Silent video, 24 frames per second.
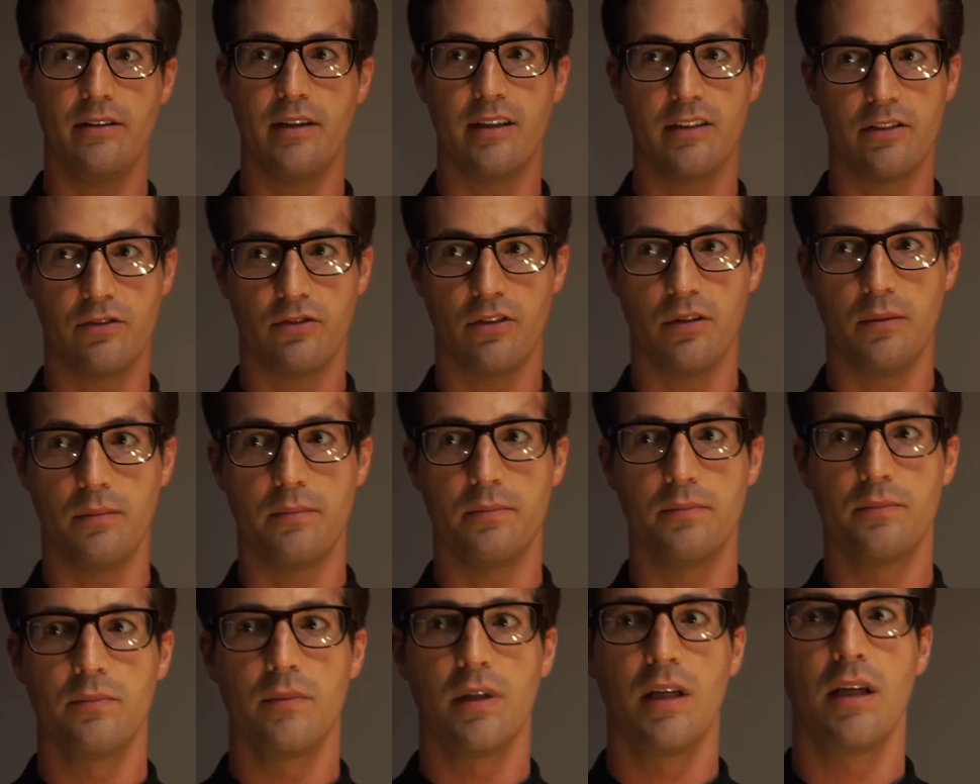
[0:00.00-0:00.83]
That's
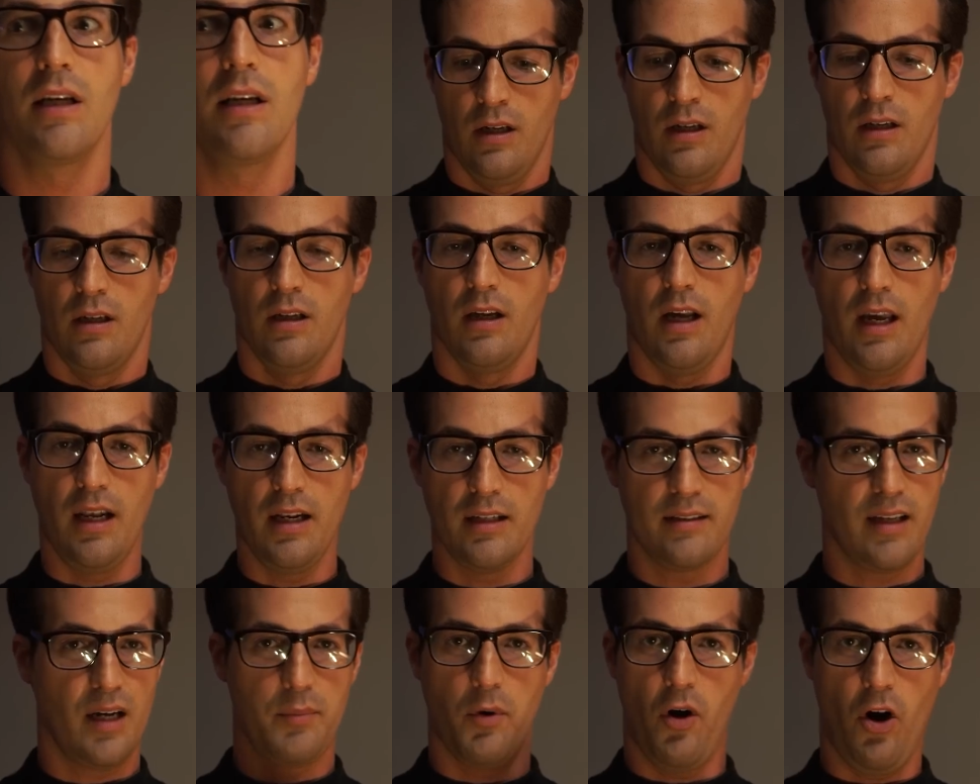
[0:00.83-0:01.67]
from
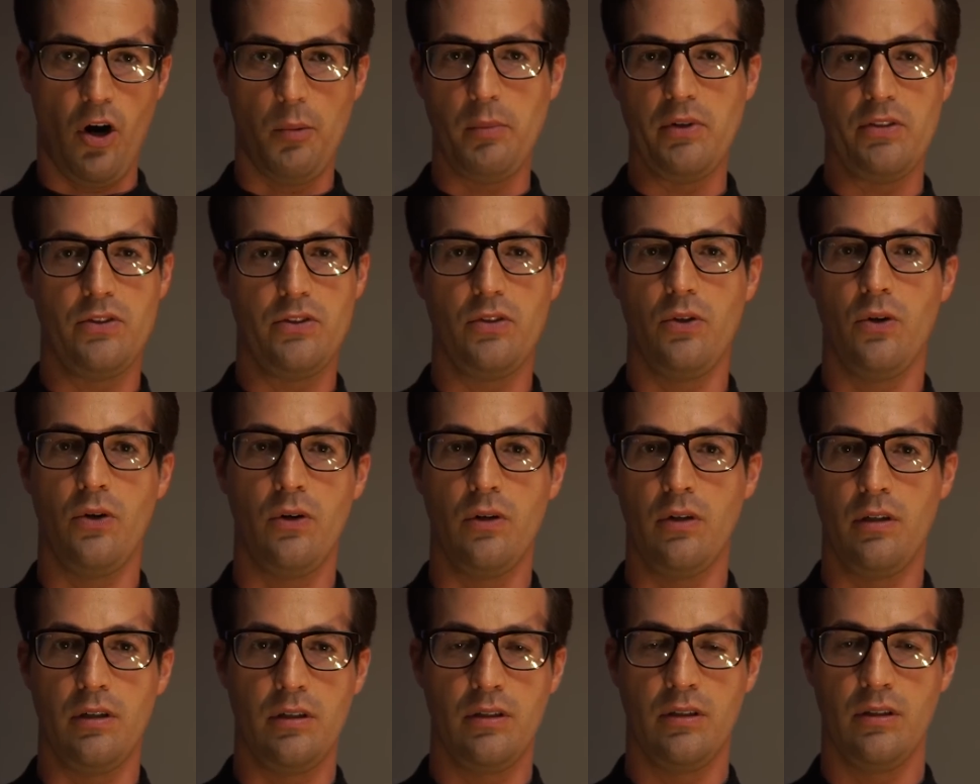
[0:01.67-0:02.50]
any type of army
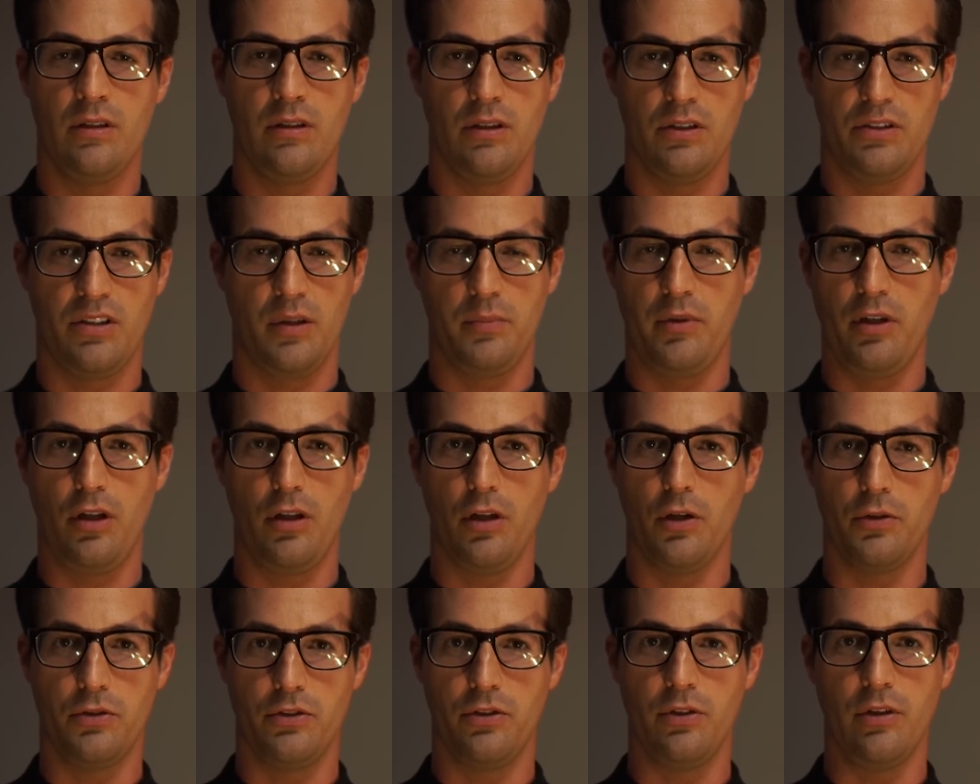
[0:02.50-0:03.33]
store or something
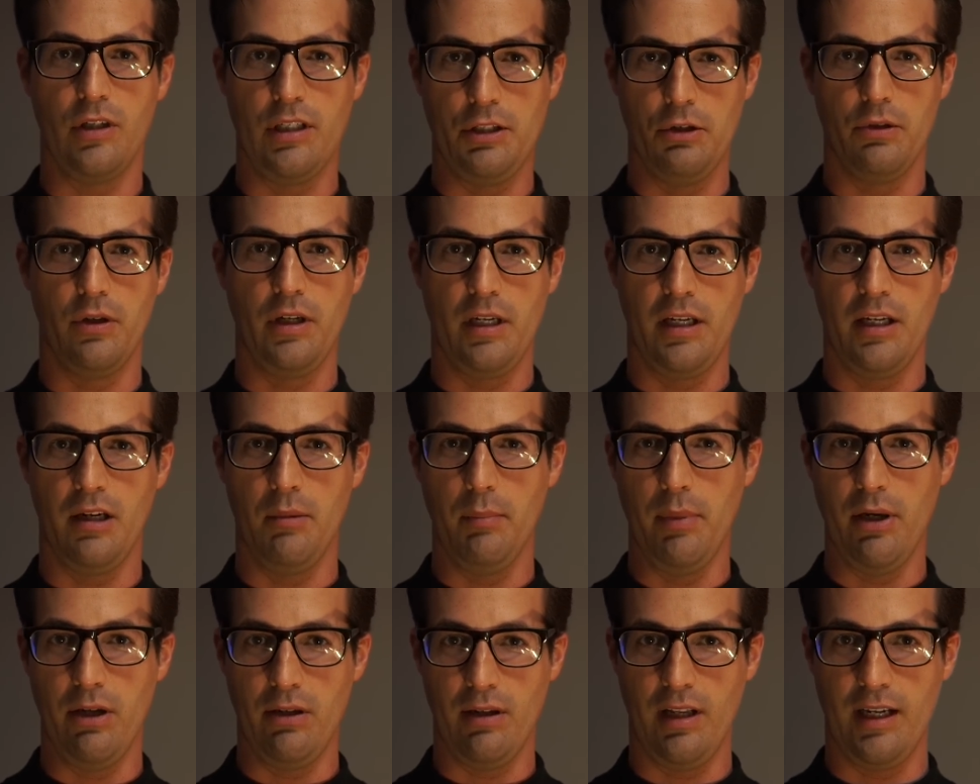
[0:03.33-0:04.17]
close to it. You can get a
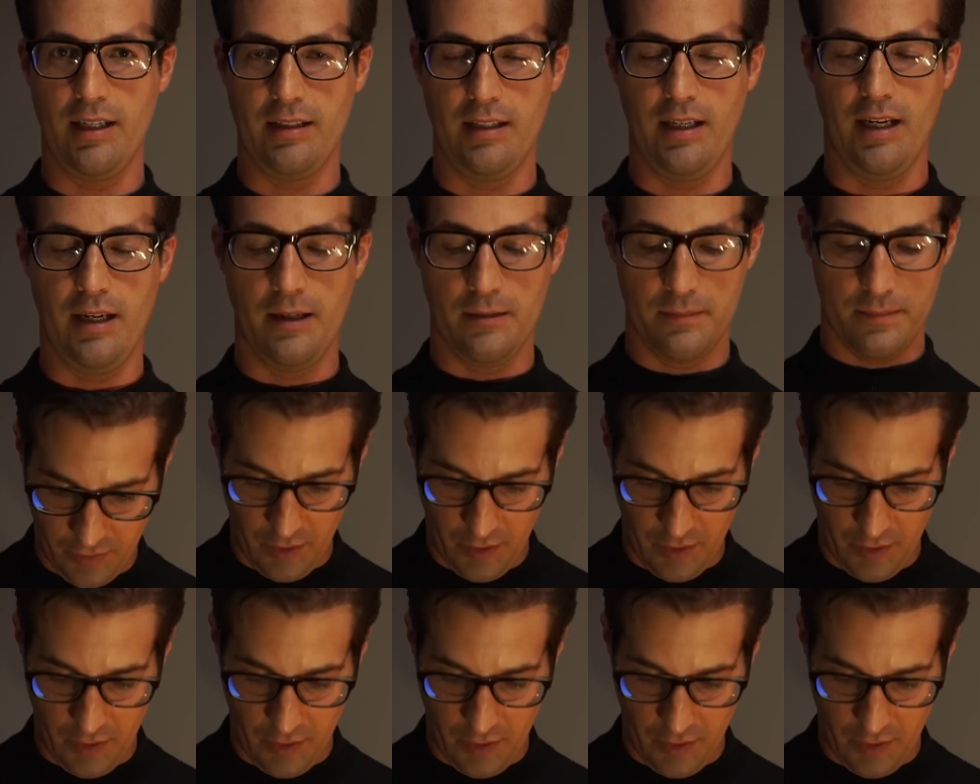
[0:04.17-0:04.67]
belt like that.